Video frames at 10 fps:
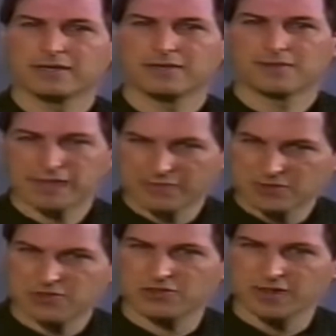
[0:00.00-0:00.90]
than the
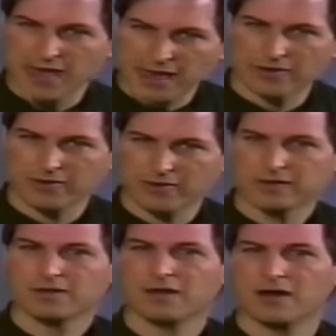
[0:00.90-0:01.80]
scanner
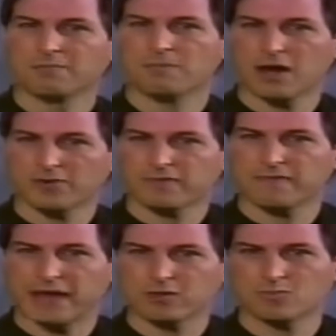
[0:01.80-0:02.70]
on modern fax
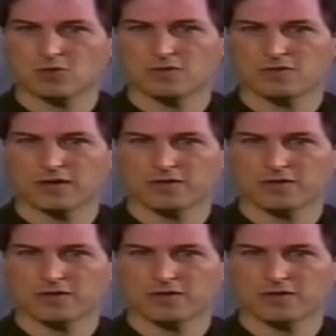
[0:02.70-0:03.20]
machines does.